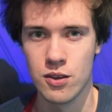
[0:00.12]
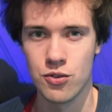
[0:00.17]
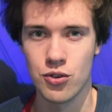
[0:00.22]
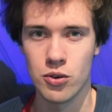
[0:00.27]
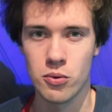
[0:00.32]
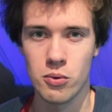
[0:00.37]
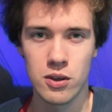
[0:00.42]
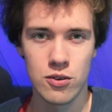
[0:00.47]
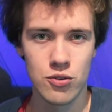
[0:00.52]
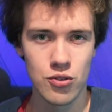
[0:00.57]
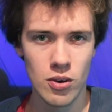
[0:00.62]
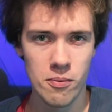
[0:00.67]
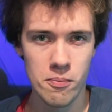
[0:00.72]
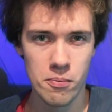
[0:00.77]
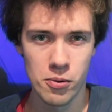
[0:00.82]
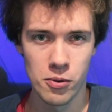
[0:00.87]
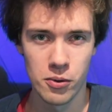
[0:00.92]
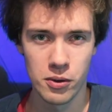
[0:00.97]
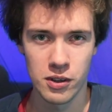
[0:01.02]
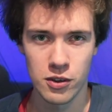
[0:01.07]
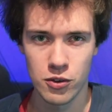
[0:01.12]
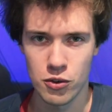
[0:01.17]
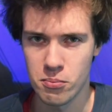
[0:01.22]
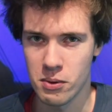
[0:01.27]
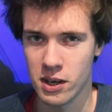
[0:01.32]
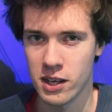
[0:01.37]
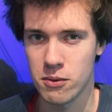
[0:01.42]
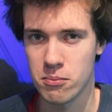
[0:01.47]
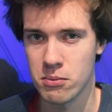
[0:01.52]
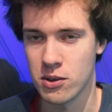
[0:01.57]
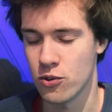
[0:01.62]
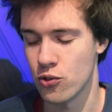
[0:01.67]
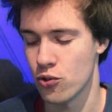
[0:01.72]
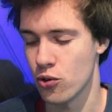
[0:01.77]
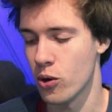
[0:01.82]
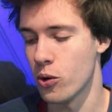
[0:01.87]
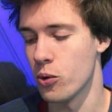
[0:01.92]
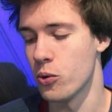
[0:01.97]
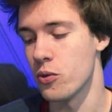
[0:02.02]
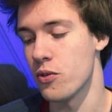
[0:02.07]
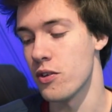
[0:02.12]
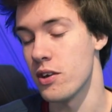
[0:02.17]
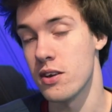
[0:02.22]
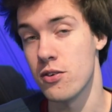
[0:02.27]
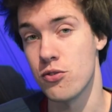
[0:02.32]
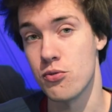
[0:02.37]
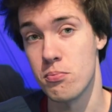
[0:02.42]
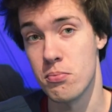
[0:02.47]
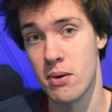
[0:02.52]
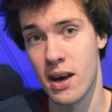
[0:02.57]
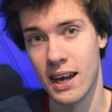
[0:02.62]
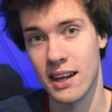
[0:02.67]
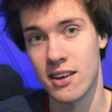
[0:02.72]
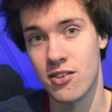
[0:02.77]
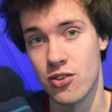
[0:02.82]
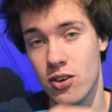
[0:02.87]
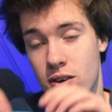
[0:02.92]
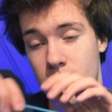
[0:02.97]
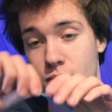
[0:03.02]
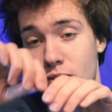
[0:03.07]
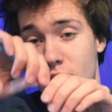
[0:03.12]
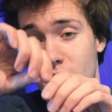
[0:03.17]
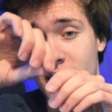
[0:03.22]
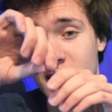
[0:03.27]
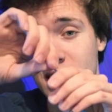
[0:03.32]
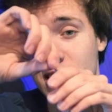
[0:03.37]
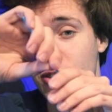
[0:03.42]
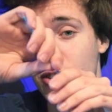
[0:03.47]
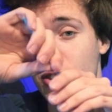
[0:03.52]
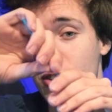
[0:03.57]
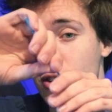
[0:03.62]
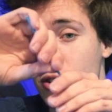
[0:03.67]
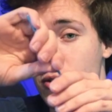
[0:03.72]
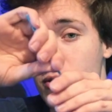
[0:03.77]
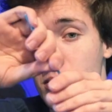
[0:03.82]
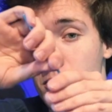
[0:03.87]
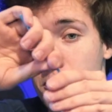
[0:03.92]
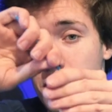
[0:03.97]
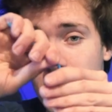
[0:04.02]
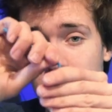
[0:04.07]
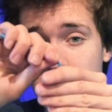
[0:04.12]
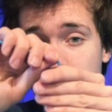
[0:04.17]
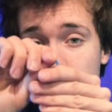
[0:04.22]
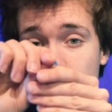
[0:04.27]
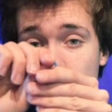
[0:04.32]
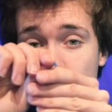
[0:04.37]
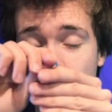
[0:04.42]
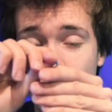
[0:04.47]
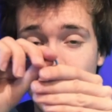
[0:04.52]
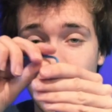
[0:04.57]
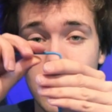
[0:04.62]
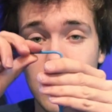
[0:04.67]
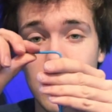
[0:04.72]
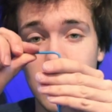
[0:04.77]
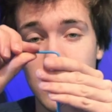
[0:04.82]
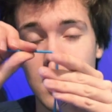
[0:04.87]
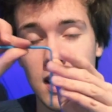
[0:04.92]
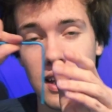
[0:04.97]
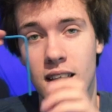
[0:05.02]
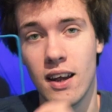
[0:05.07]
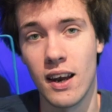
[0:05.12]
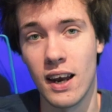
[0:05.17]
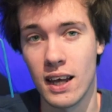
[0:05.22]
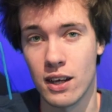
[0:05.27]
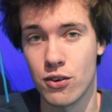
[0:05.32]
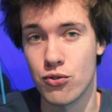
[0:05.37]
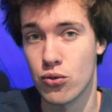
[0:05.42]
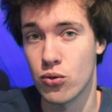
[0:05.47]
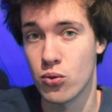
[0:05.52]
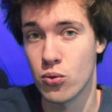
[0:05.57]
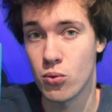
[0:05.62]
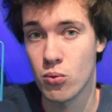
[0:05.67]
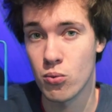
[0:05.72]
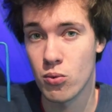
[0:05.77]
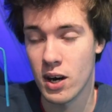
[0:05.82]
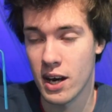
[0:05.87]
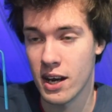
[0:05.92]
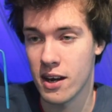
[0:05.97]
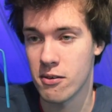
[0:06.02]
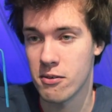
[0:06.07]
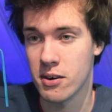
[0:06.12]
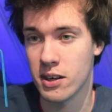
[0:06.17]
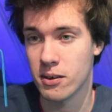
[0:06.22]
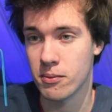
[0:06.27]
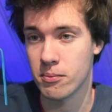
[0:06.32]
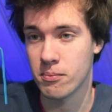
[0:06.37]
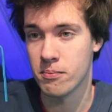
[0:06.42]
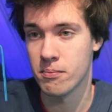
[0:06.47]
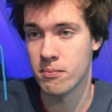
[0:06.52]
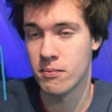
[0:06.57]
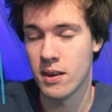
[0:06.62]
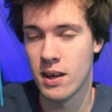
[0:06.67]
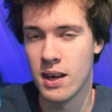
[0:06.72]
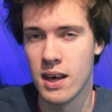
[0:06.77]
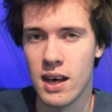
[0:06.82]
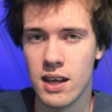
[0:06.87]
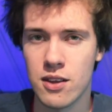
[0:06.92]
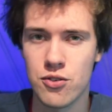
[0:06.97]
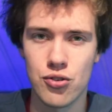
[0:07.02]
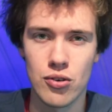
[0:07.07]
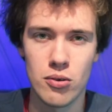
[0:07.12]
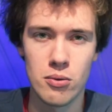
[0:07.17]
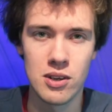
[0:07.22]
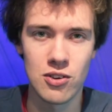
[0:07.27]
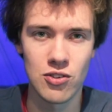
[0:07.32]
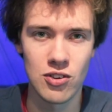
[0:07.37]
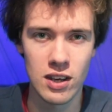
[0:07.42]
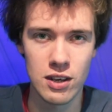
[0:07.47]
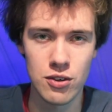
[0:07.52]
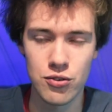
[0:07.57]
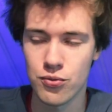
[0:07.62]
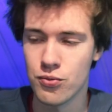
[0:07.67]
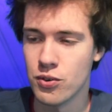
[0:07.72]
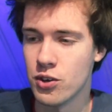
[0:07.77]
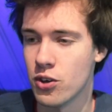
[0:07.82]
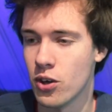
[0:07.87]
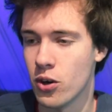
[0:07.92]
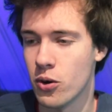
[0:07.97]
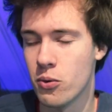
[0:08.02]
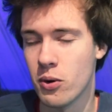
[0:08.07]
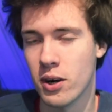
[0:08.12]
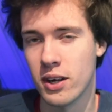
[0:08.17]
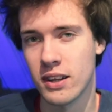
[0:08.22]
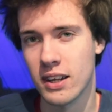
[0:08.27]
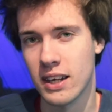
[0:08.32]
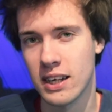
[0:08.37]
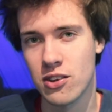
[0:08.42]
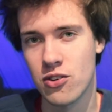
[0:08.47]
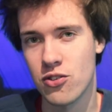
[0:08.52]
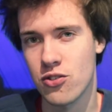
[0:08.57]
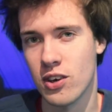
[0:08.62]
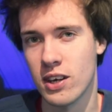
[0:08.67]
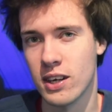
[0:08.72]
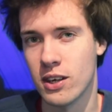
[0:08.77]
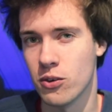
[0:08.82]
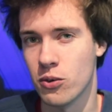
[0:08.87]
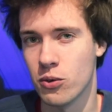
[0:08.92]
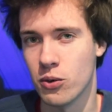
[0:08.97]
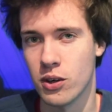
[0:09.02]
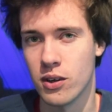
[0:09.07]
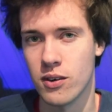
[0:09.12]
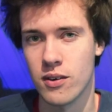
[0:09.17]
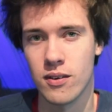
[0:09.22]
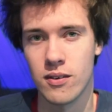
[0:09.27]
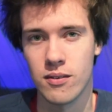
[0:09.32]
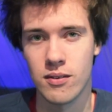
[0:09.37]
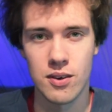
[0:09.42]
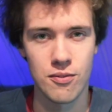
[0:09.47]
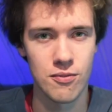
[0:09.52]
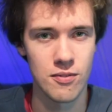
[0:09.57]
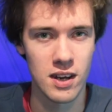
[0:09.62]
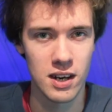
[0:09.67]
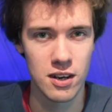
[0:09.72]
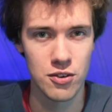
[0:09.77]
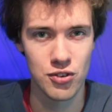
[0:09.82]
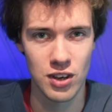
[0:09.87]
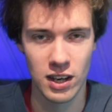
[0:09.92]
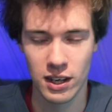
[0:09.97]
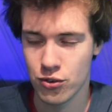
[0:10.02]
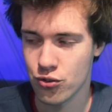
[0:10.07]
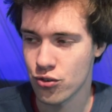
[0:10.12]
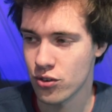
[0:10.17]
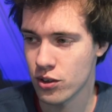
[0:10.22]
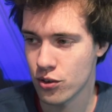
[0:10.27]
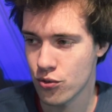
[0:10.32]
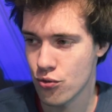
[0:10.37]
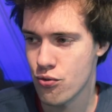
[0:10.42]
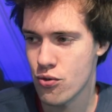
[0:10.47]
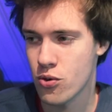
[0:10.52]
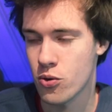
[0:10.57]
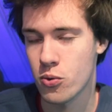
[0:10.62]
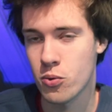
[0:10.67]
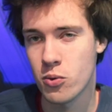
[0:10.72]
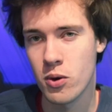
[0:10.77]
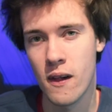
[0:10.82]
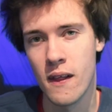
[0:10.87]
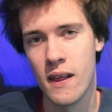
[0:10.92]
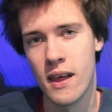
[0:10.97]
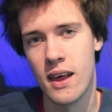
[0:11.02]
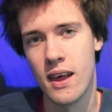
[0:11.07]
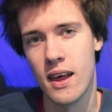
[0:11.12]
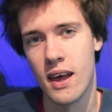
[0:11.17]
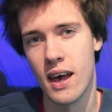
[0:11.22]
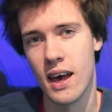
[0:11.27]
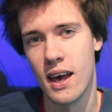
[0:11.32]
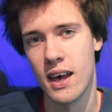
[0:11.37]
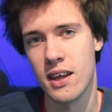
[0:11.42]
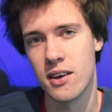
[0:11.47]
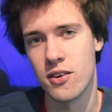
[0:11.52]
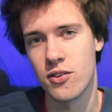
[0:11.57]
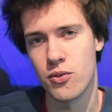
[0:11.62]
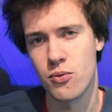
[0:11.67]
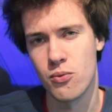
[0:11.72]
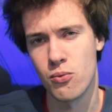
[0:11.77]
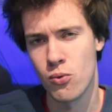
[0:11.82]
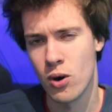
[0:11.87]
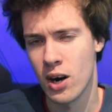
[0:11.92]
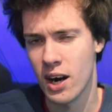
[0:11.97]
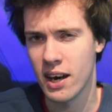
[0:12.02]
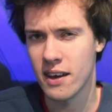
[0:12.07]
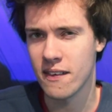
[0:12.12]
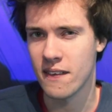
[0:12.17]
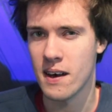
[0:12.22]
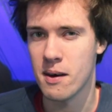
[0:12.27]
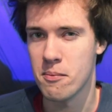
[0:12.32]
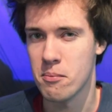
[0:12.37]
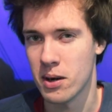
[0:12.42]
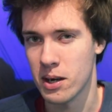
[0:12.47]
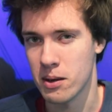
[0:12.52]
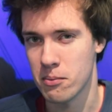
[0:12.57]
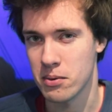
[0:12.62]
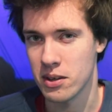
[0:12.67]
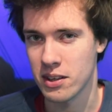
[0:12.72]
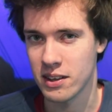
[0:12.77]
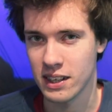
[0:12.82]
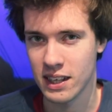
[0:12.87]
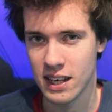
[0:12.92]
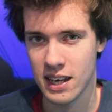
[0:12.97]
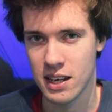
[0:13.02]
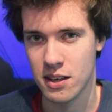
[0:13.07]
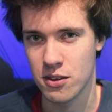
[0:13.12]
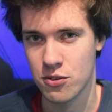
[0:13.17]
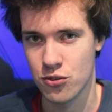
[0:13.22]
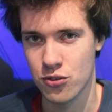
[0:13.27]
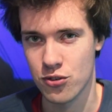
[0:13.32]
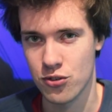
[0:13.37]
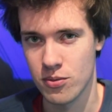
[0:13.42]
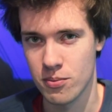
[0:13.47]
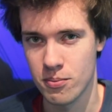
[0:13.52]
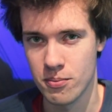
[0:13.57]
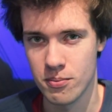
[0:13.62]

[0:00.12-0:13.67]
So at some point you might have been told that it's bad to have 90 degree bends in electrical wiring. And so in today's video I'd like to take a look at if that is actually true and why that might be the case.